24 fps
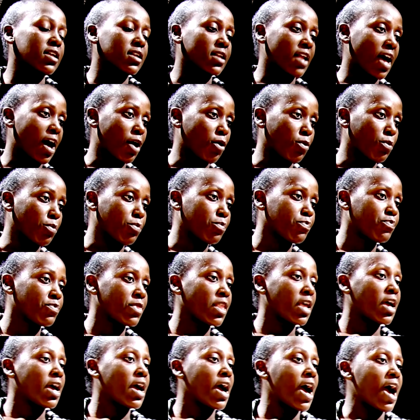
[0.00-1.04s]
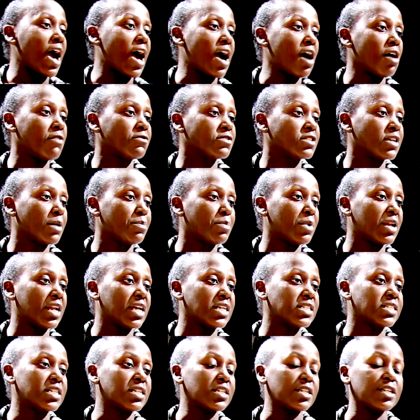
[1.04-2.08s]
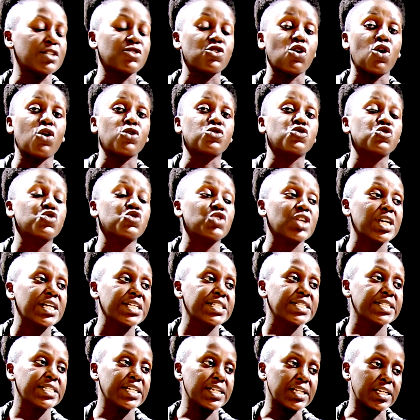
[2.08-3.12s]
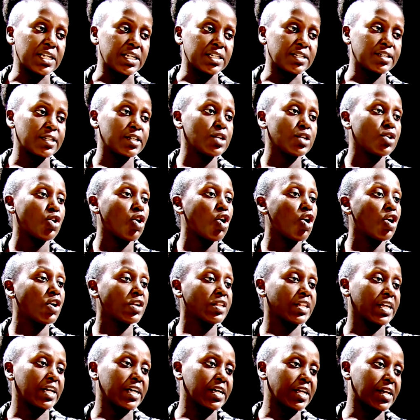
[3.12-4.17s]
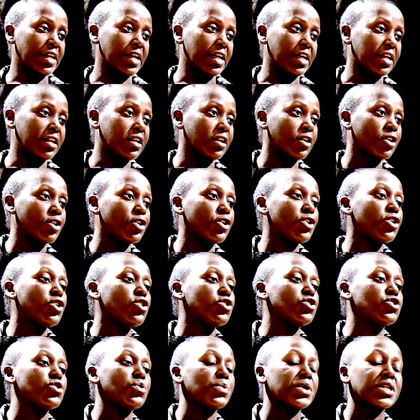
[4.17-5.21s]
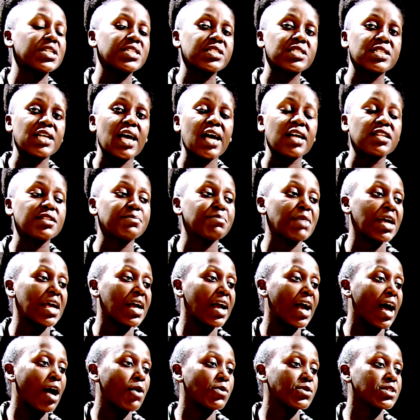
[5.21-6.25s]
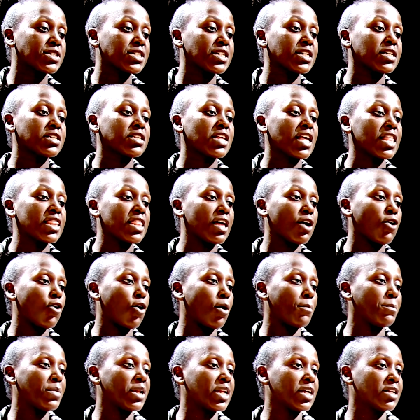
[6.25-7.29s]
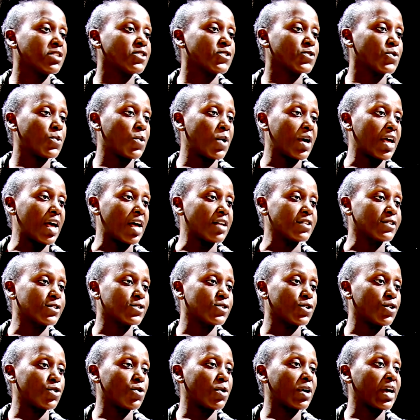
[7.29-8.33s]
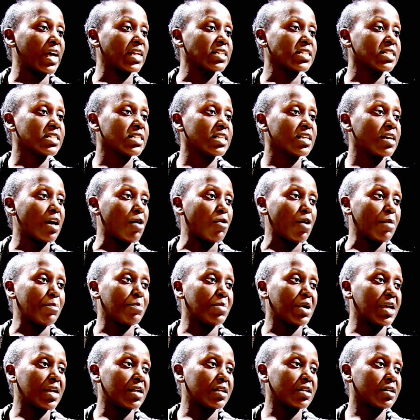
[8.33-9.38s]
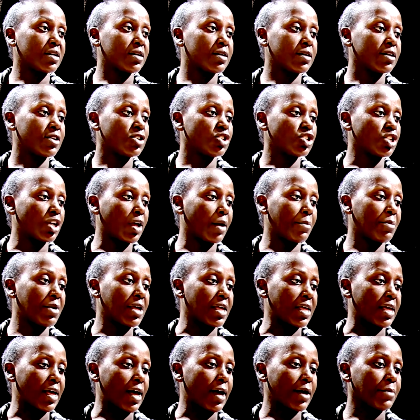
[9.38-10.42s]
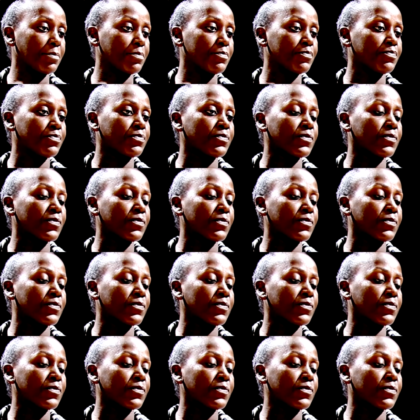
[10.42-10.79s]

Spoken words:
Now, after placing it or tracing it on the grid, you will start by counting the complete squares. So you can see our pink shape here.